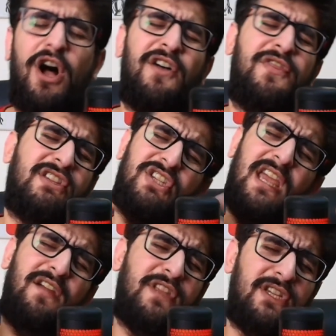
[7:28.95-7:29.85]
Oh, they
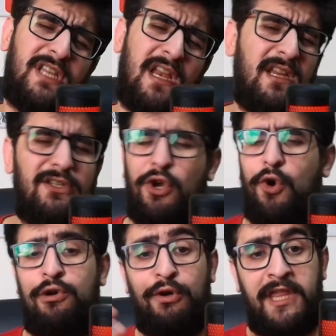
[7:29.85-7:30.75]
saved us 10 years ago.
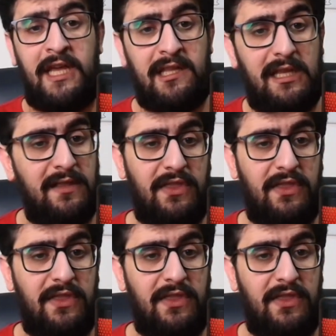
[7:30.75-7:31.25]
No, they didn't.